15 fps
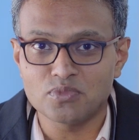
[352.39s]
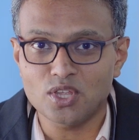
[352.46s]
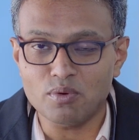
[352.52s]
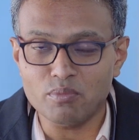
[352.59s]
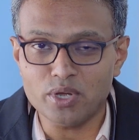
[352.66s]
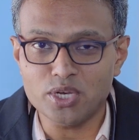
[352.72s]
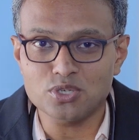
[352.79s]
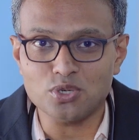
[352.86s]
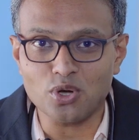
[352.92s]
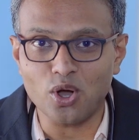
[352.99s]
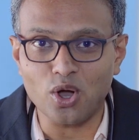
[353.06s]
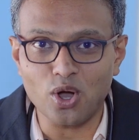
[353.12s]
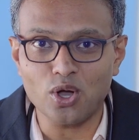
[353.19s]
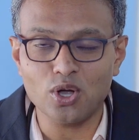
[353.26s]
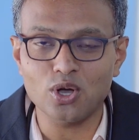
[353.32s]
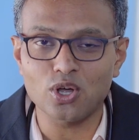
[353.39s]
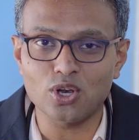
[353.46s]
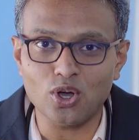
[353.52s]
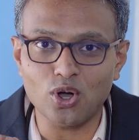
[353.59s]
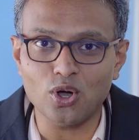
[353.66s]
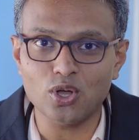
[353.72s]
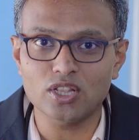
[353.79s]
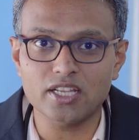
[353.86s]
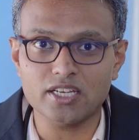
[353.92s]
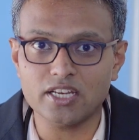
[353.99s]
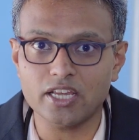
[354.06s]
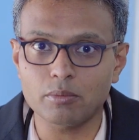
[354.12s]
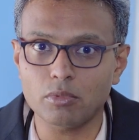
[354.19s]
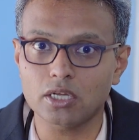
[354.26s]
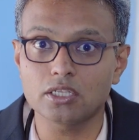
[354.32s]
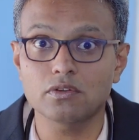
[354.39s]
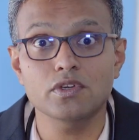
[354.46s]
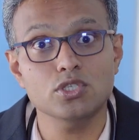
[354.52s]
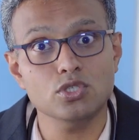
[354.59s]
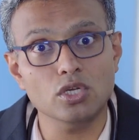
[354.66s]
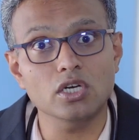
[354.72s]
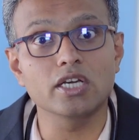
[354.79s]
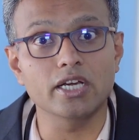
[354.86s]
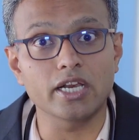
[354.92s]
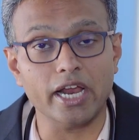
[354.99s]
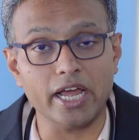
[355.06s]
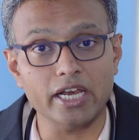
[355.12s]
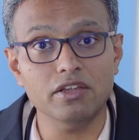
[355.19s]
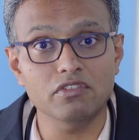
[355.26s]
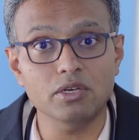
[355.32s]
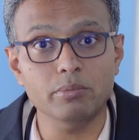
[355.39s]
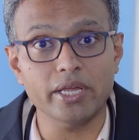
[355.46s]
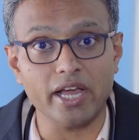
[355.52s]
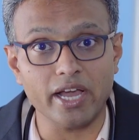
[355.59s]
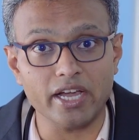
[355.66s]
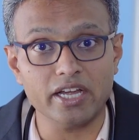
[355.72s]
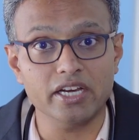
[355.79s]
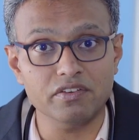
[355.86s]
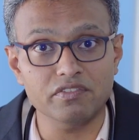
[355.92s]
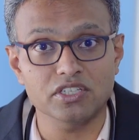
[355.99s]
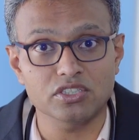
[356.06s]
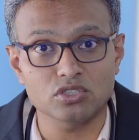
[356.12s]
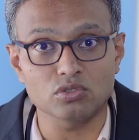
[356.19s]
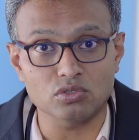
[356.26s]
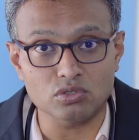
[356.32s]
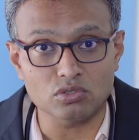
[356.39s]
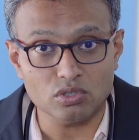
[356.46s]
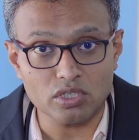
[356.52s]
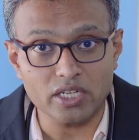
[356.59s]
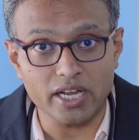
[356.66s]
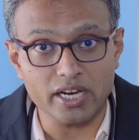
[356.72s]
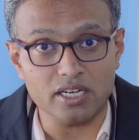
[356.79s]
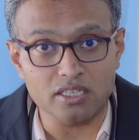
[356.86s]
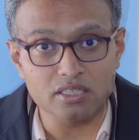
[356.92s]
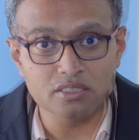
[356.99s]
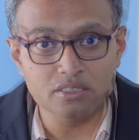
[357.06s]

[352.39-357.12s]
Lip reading: You're meant to hog on all the time, otherwise your granny will be angry with you. You know that?